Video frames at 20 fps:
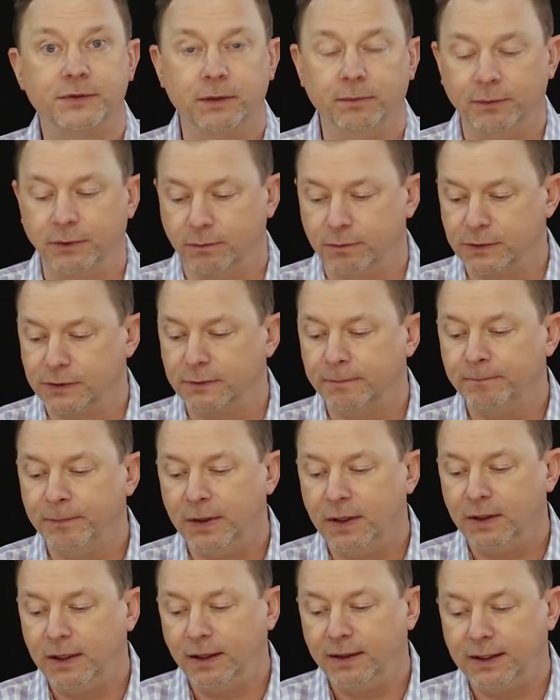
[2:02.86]
symptoms.
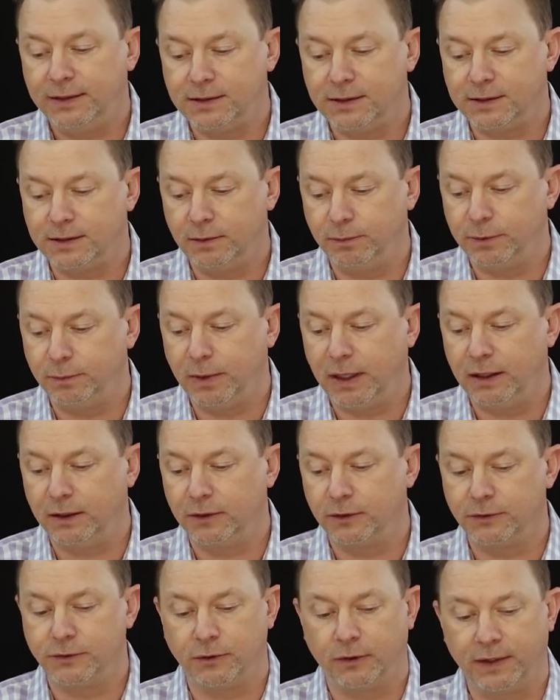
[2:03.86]
Now, that's a symptomatic
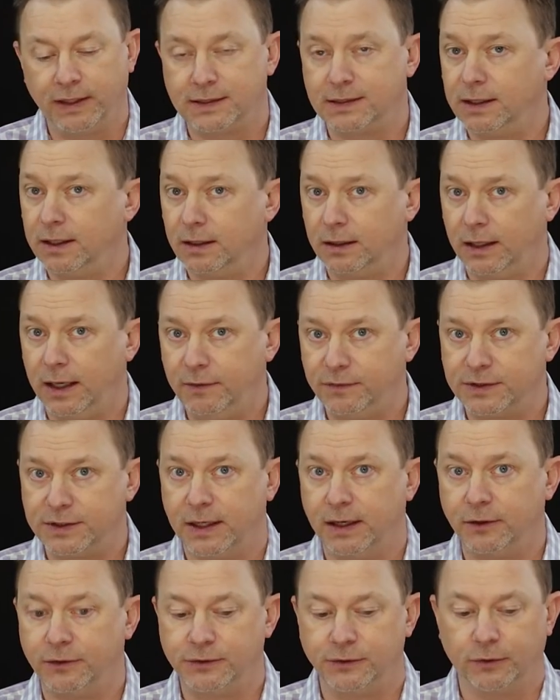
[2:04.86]
control. That's not a
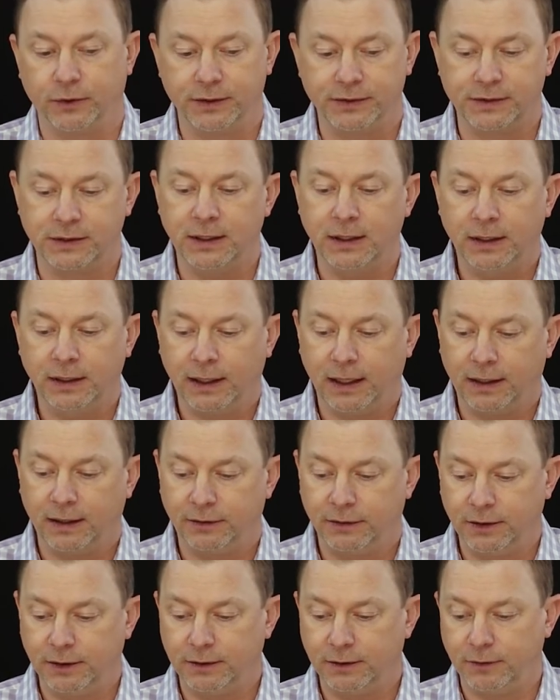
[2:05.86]
lifestyle choice. And I
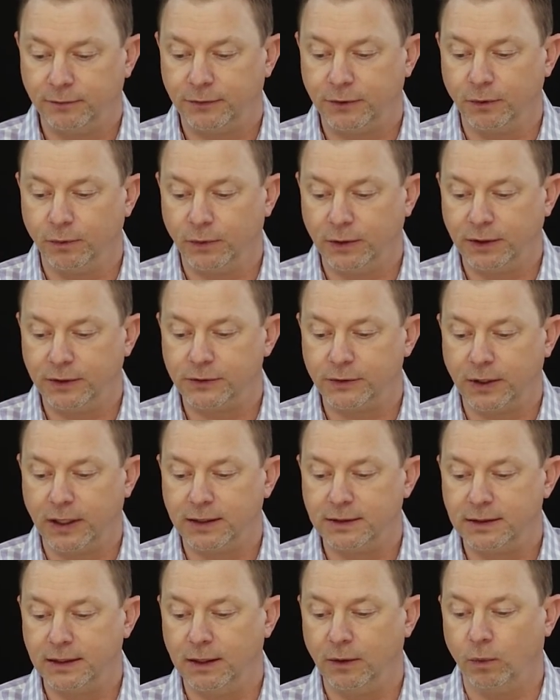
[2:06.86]
think that if you're really
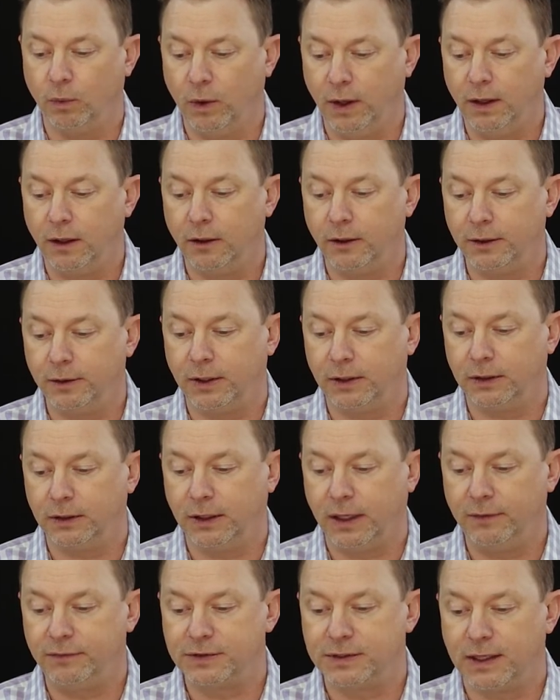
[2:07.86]
trying to get well on a
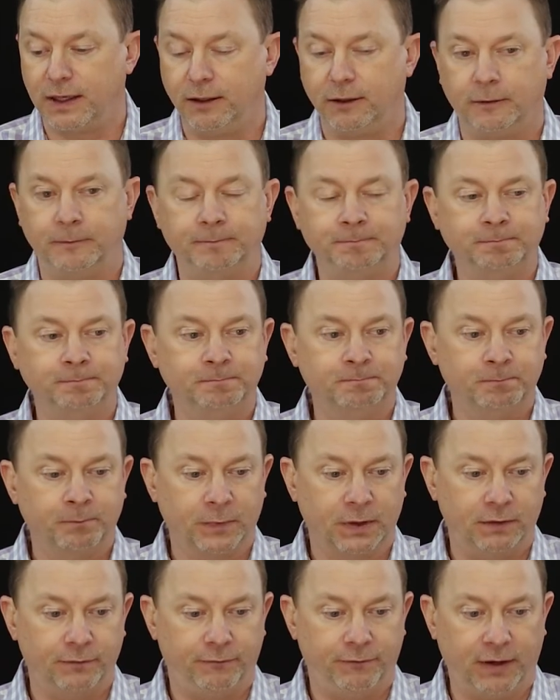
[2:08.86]
lifestyle
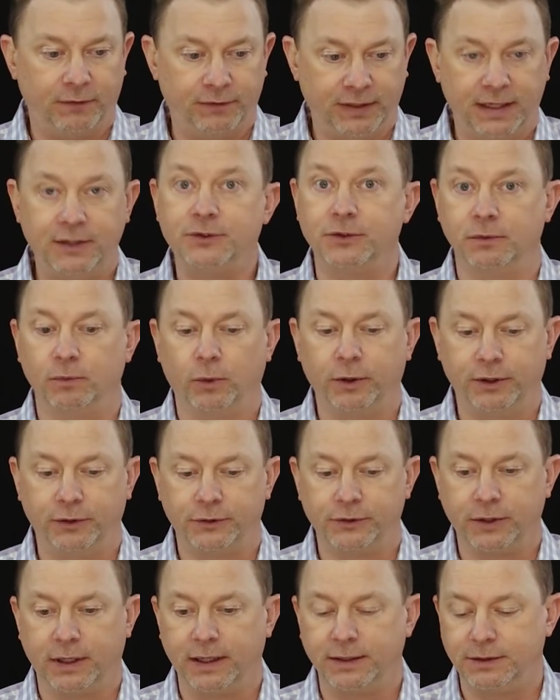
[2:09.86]
foundation where you're
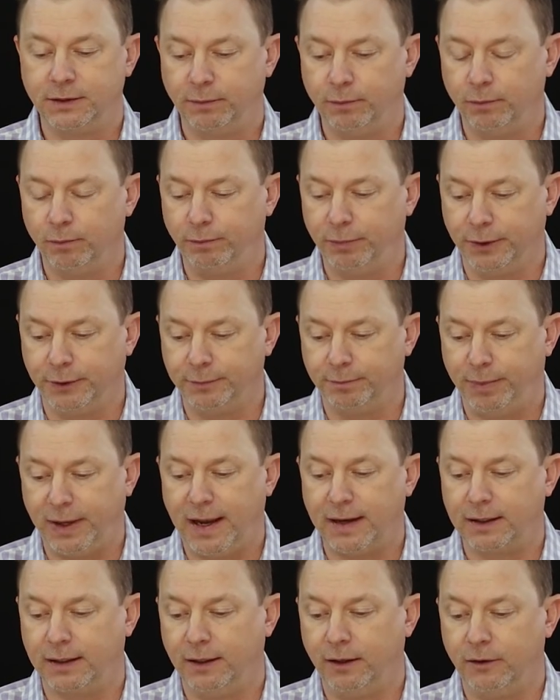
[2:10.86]
trying to build
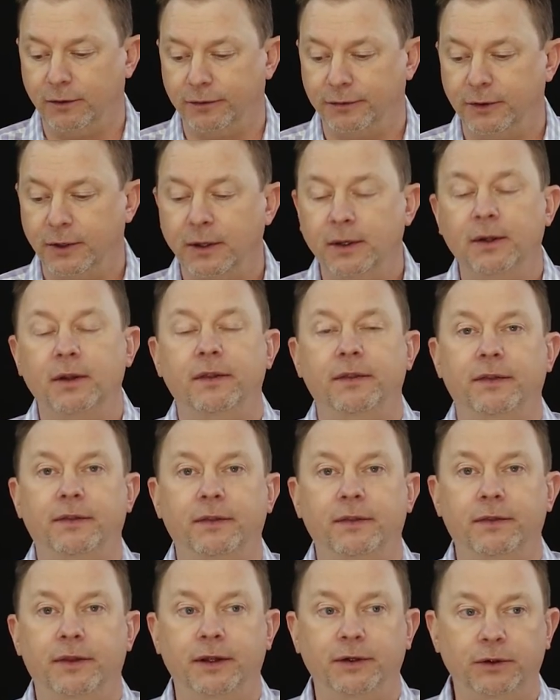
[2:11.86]
back health,
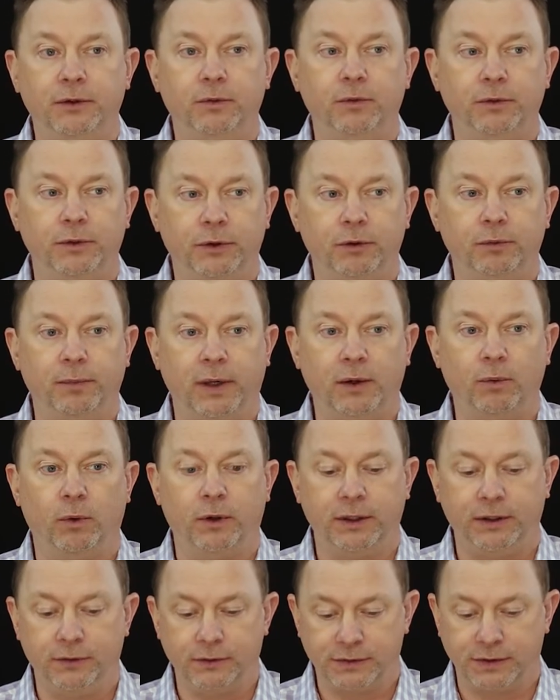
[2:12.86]
then you may
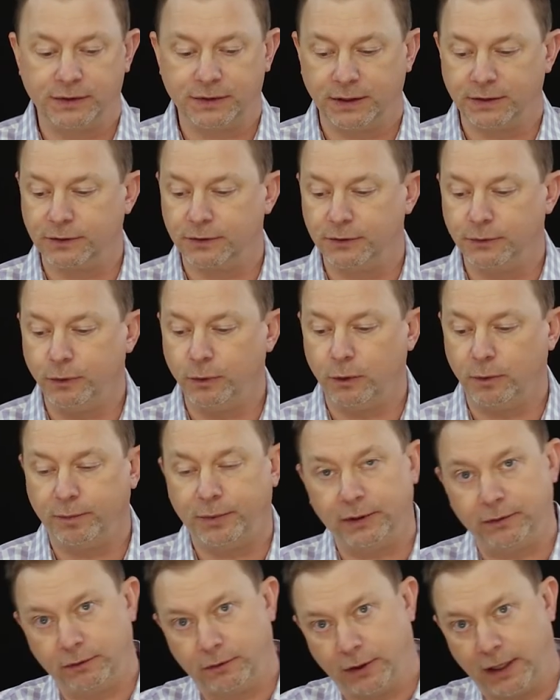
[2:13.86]
want to use this as a tool,
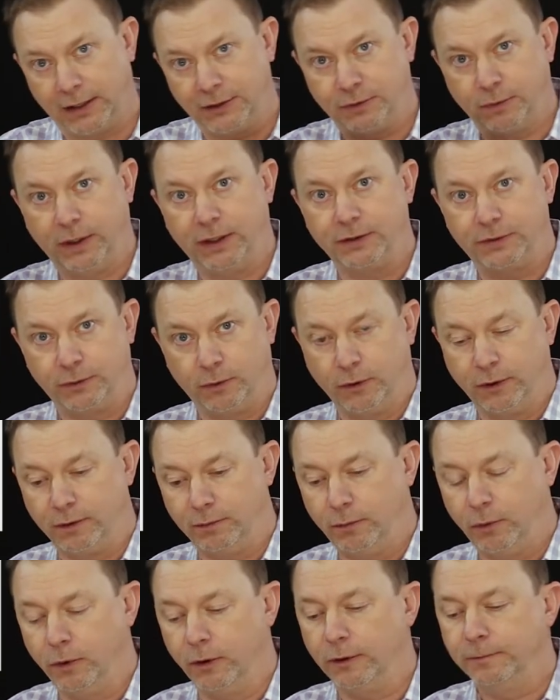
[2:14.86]
but graduate toward a
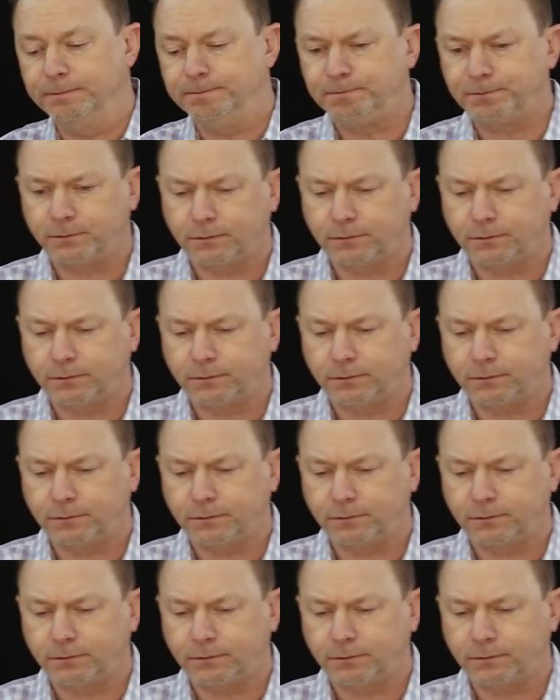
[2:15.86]
more